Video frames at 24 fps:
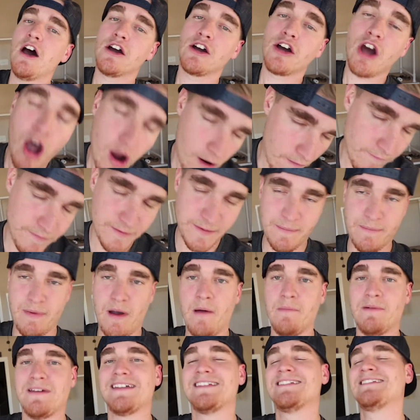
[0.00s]
carving some
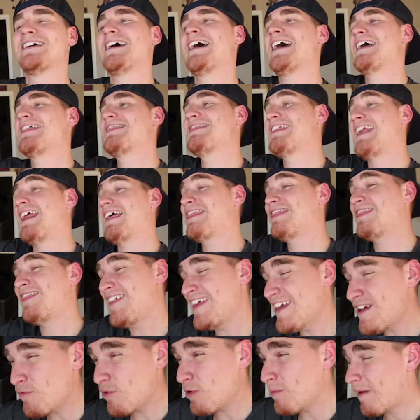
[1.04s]
pumpkins. Then I
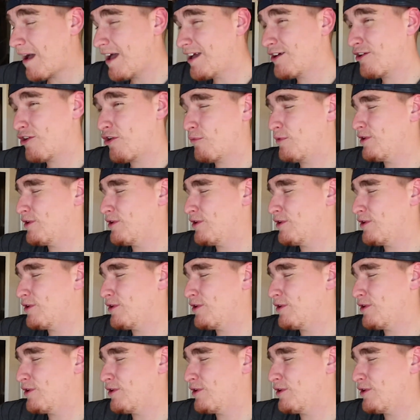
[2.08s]
think we might go.